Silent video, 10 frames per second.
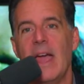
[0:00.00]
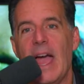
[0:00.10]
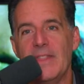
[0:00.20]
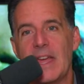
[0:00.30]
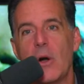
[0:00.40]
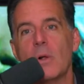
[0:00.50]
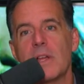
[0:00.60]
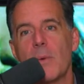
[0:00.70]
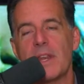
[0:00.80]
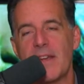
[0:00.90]
And they only
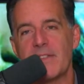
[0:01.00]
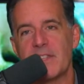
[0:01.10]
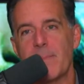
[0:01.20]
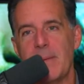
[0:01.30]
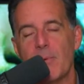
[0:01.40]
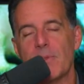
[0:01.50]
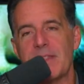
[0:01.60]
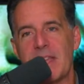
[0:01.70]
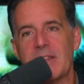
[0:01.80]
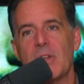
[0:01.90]
want to give it to people
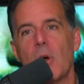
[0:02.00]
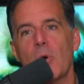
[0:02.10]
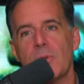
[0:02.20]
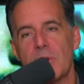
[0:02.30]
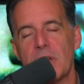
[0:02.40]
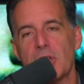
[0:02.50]
that they know they're going to